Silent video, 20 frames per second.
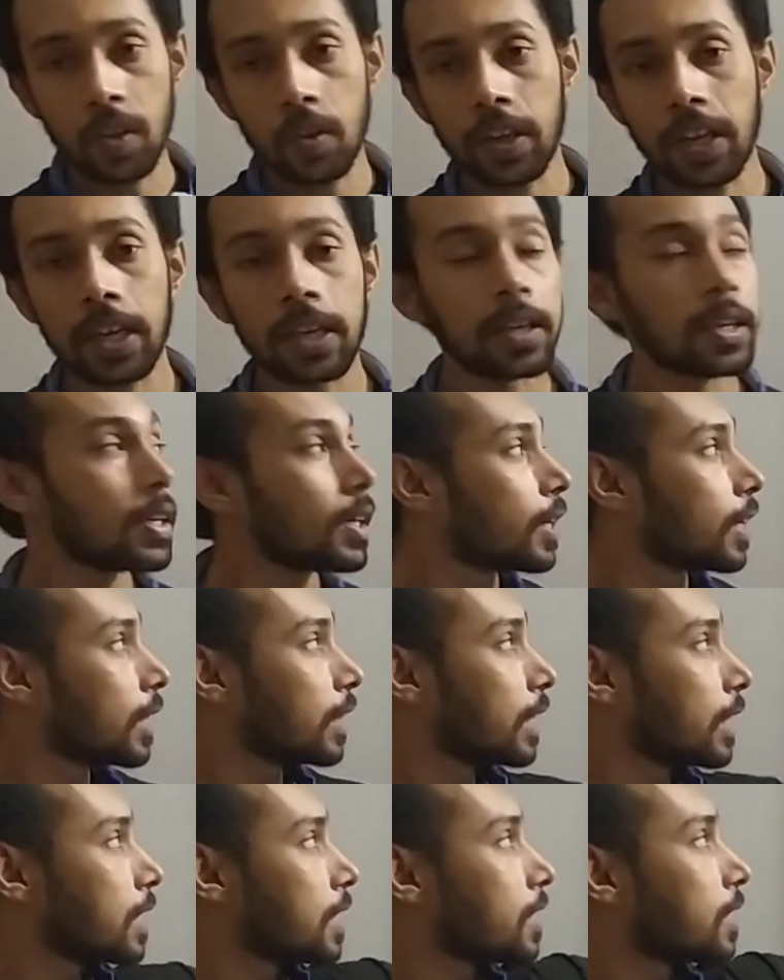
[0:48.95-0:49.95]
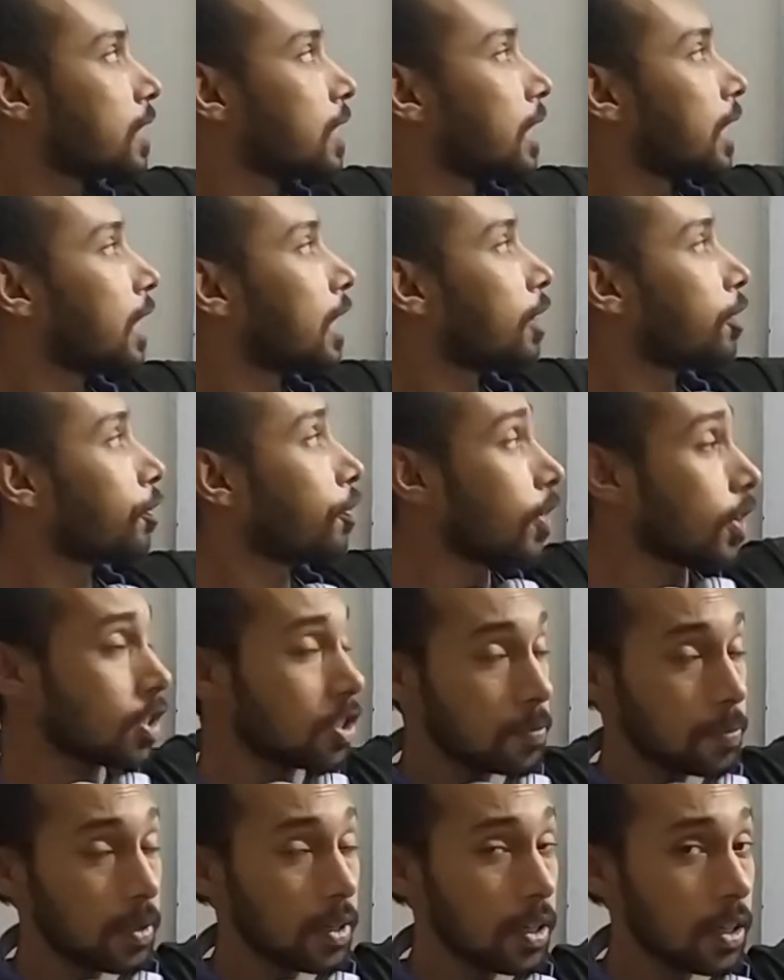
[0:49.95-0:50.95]
Okay, this is the
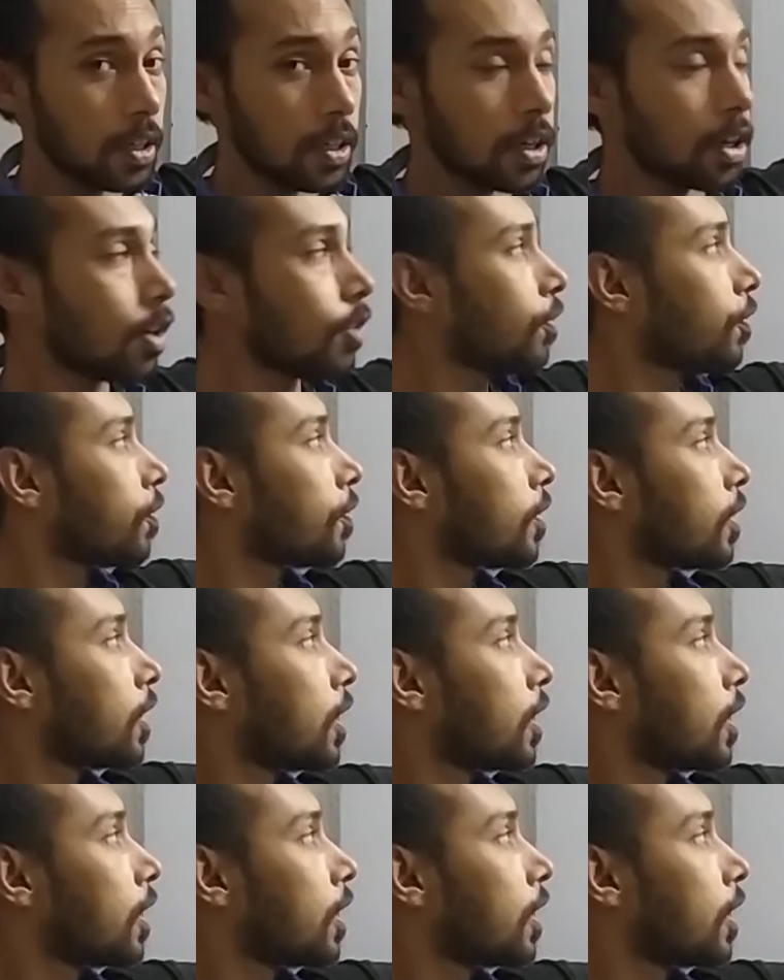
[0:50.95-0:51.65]
first part of